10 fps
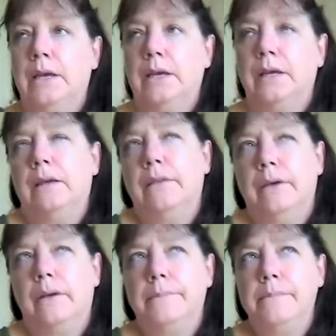And I
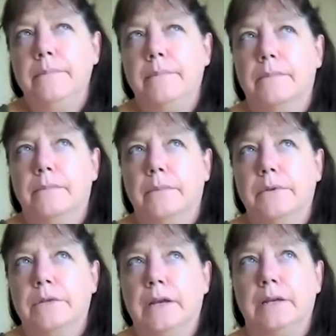thought,
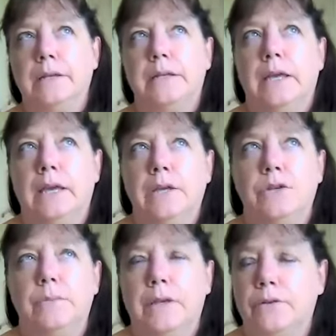is that an
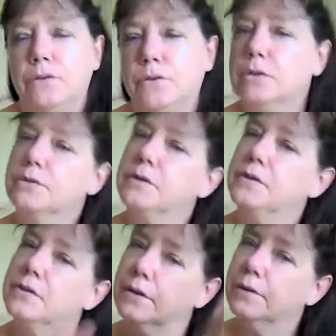indication? Because there's a
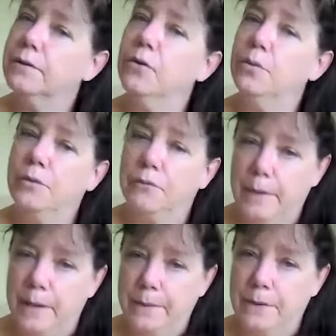certain group of
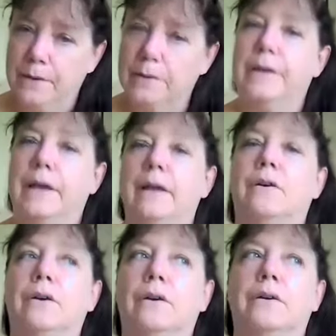people that
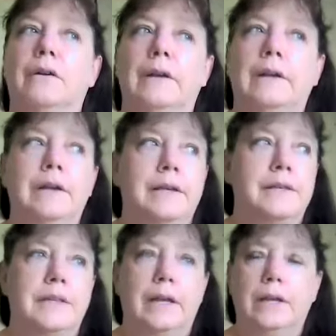are
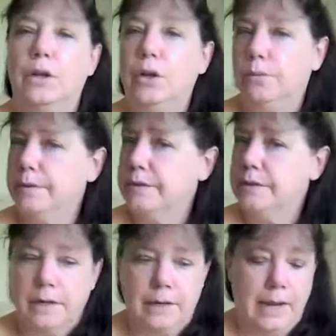saying, nope, it's
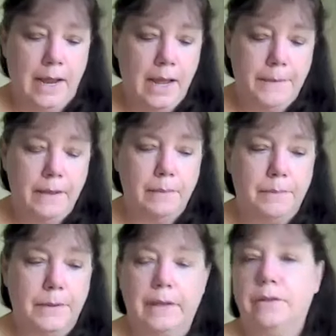not going to happen.
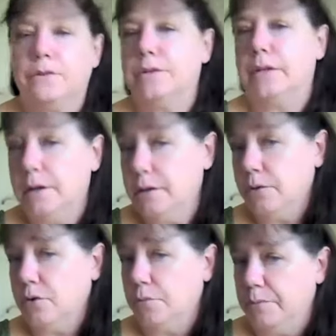But then there's another
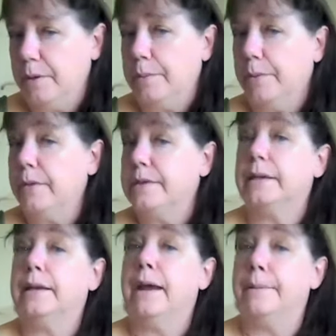group of people that's
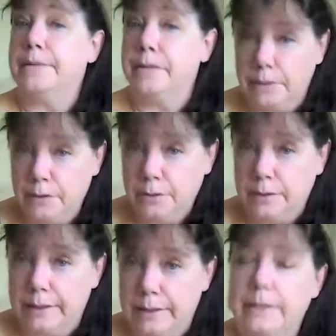saying,
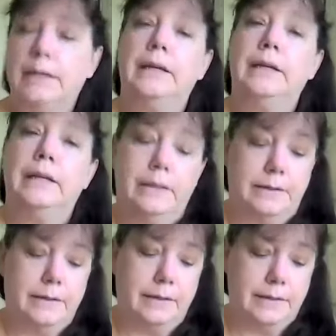absolutely,
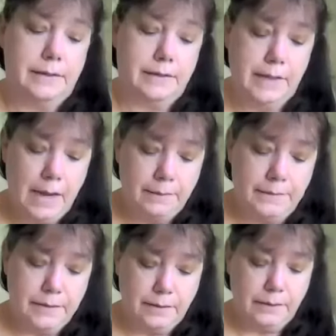this is
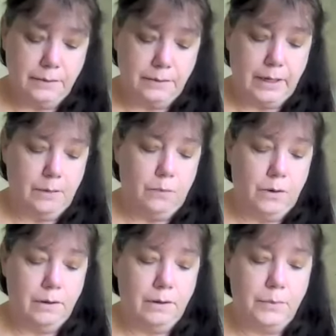absolutely
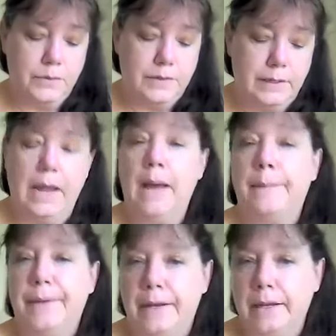100%
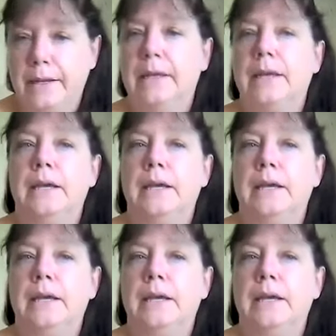happening.